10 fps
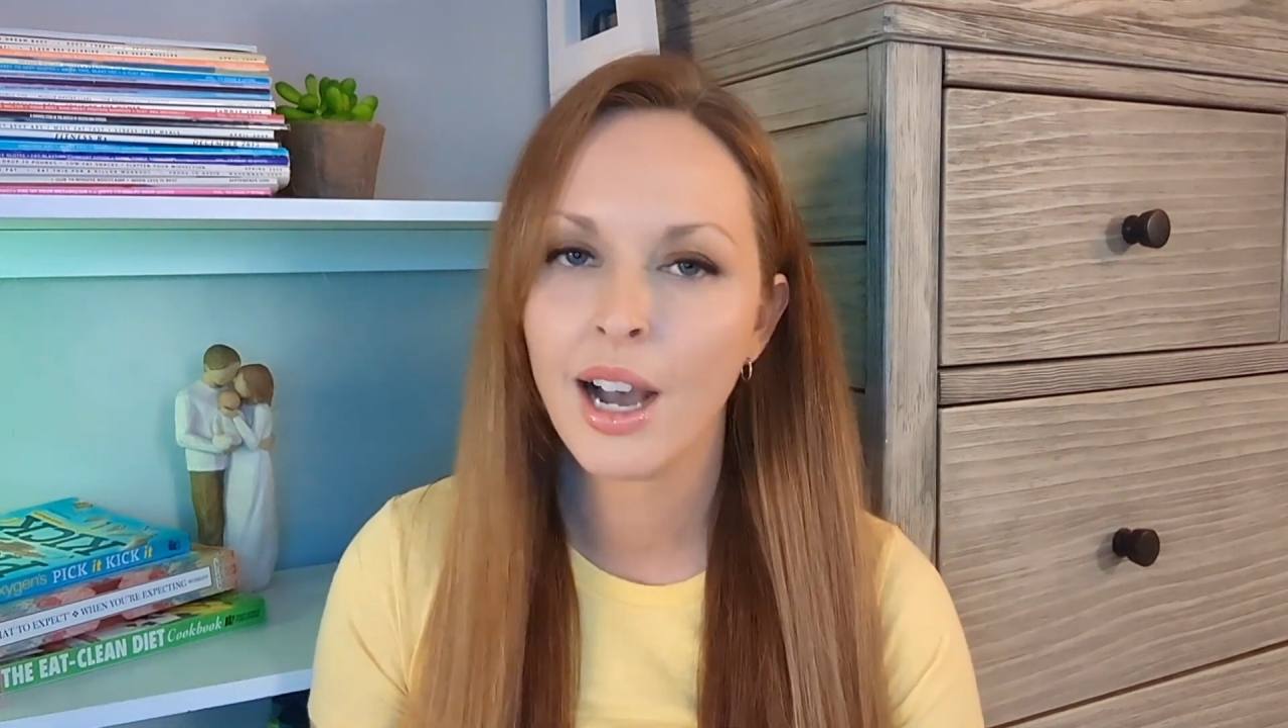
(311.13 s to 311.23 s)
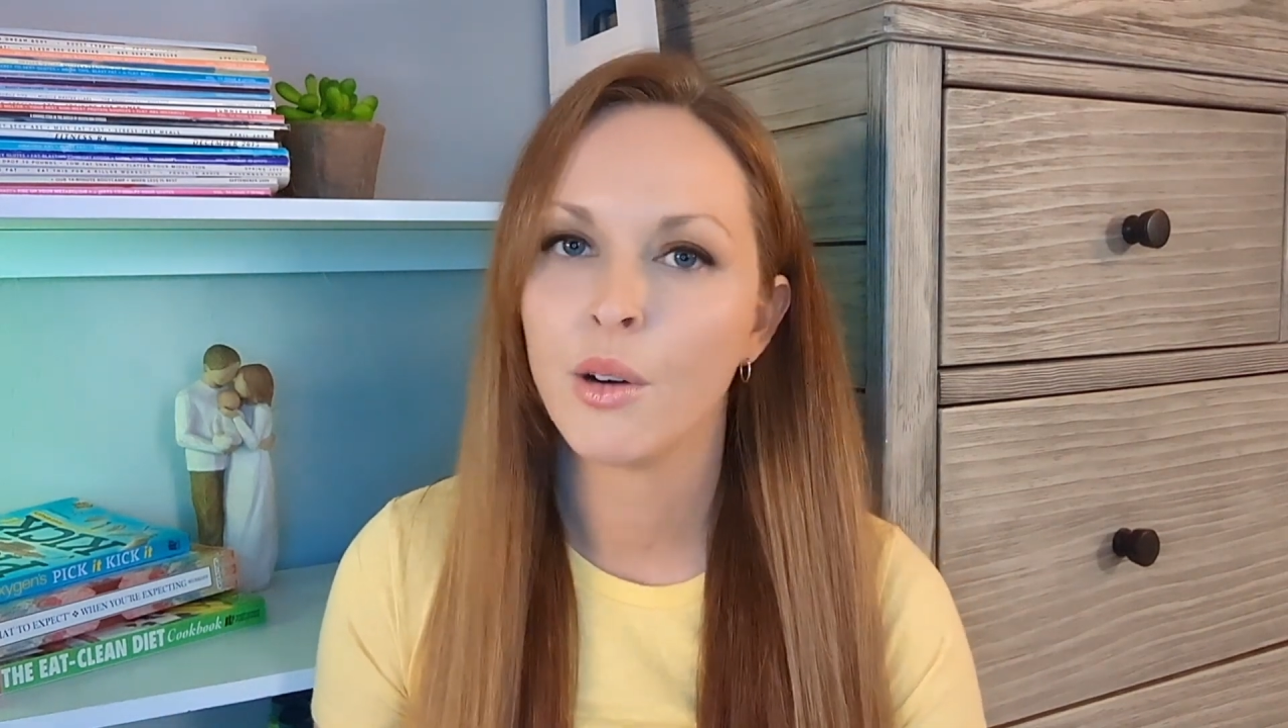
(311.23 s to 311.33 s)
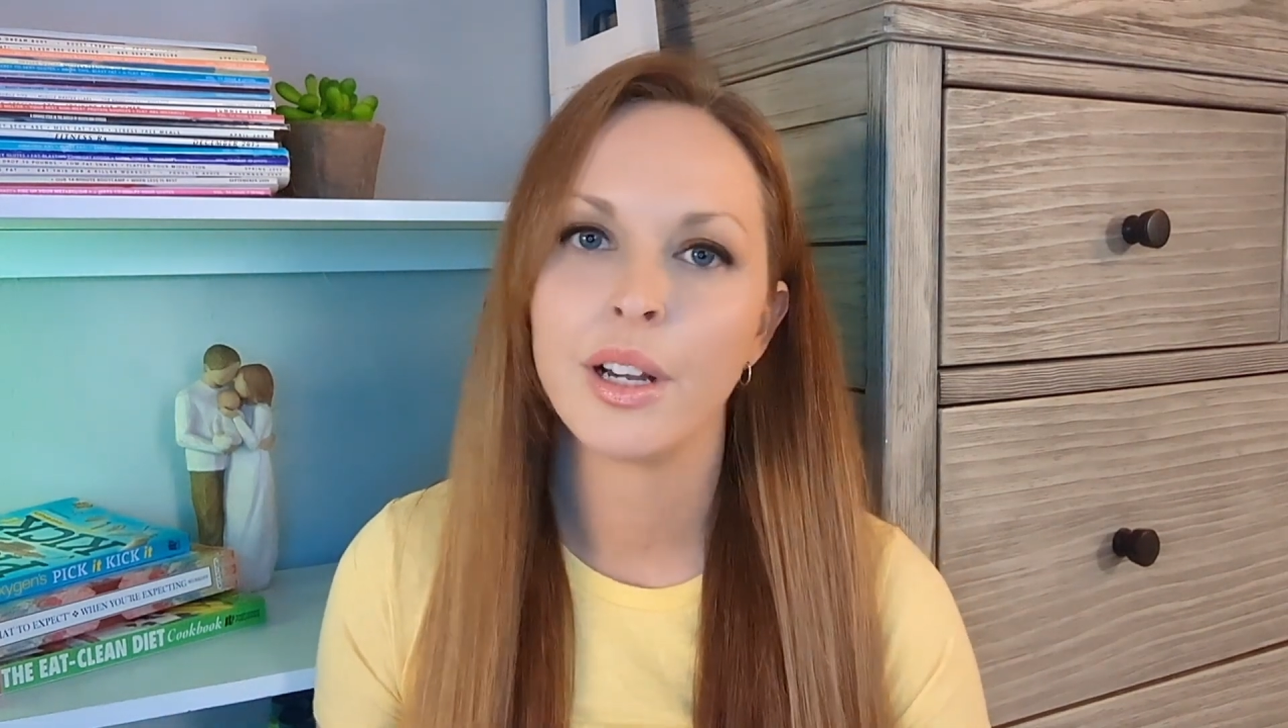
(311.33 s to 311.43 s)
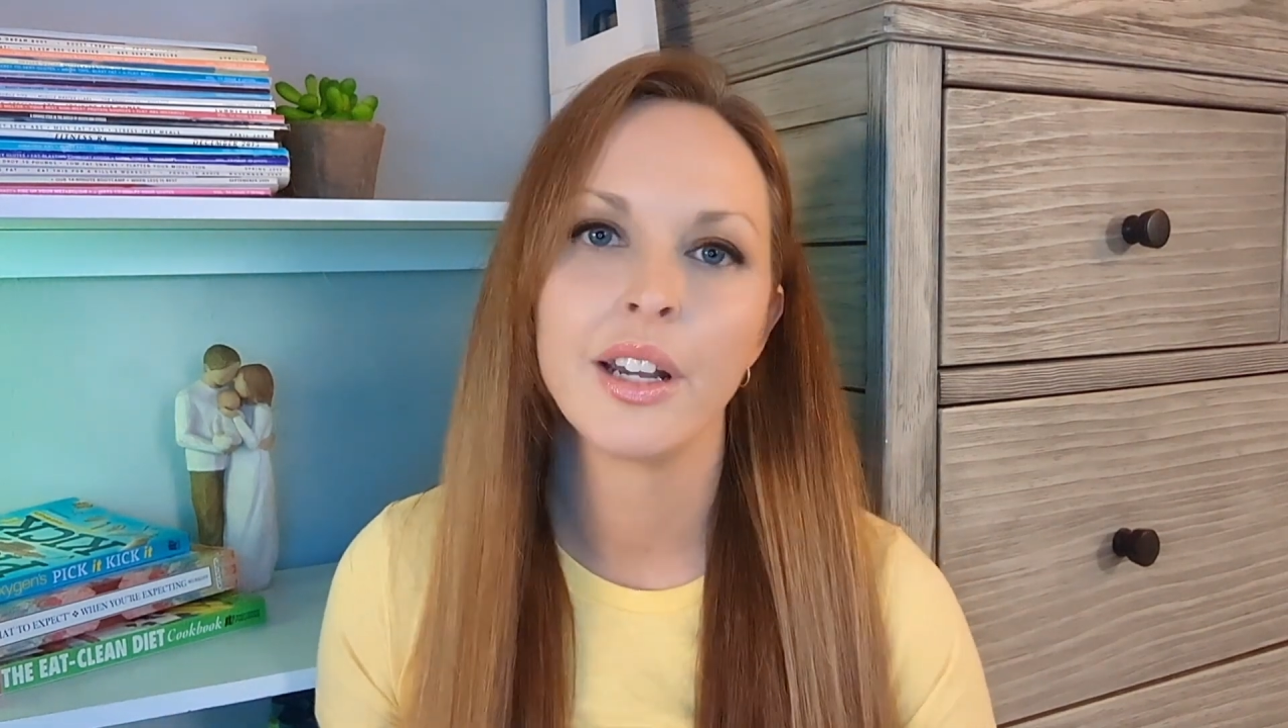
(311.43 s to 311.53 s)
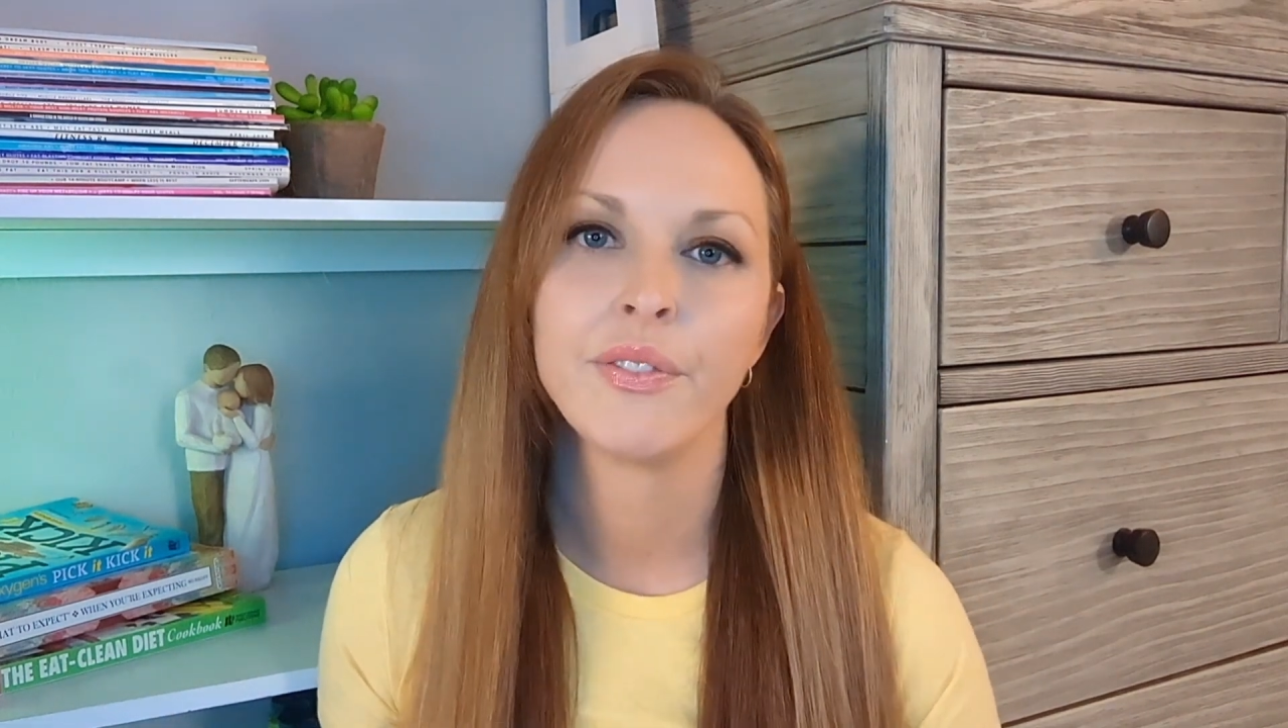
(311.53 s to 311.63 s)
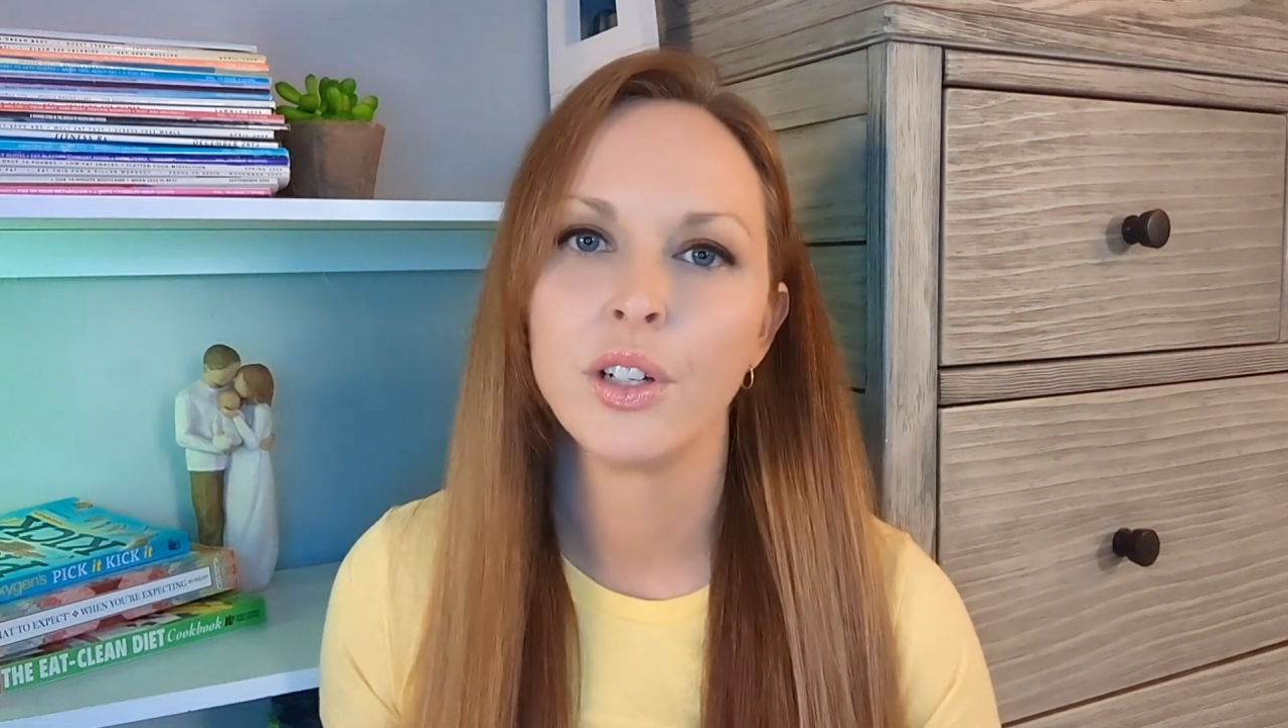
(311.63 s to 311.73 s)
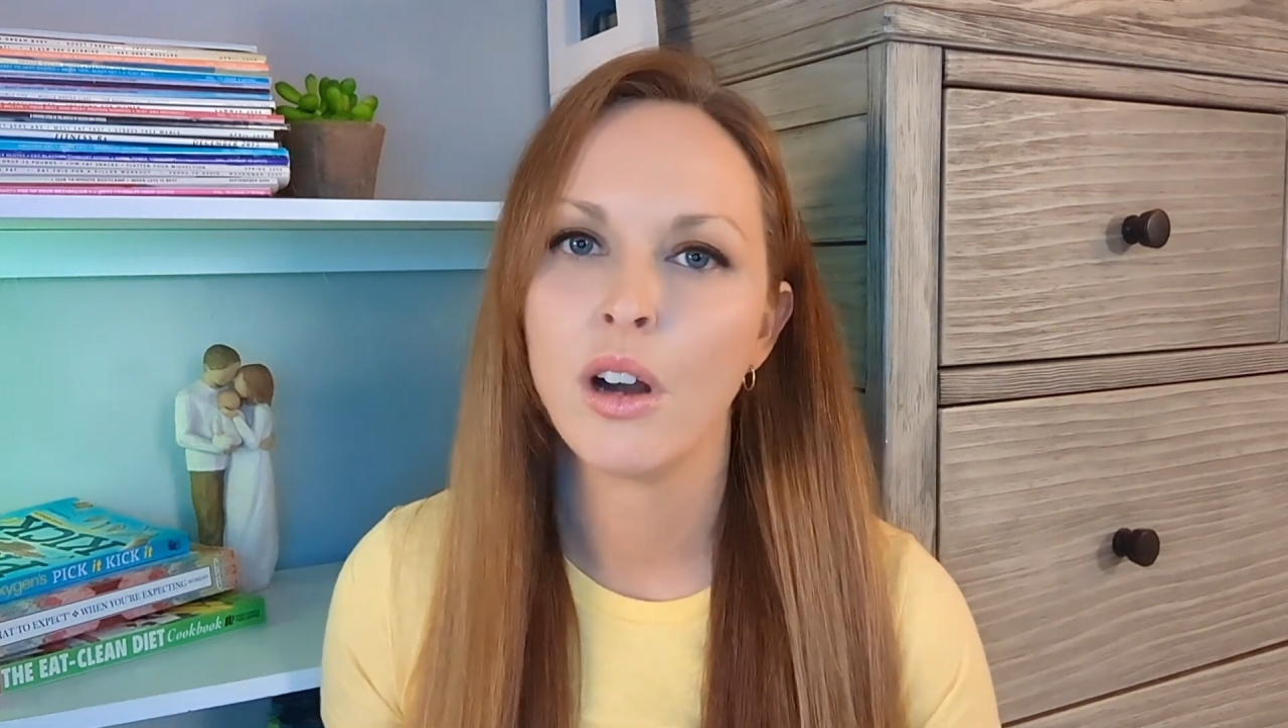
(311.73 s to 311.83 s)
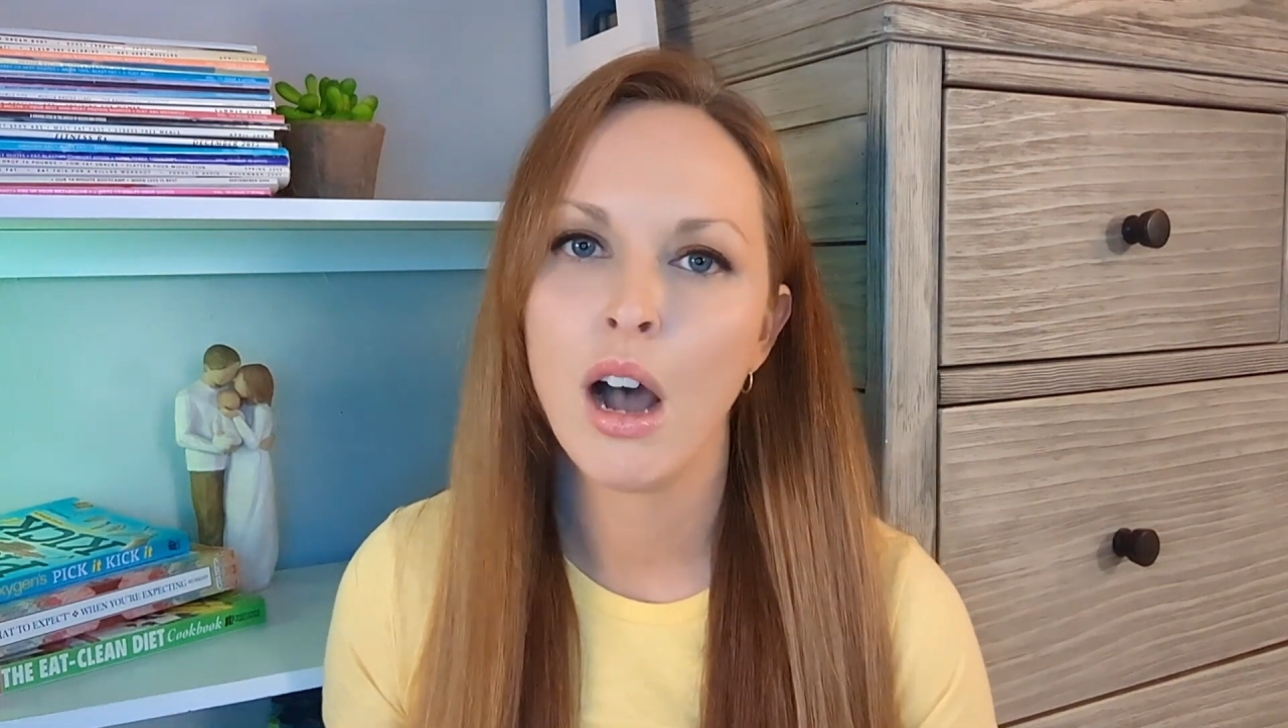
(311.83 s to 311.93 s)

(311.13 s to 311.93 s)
how if you're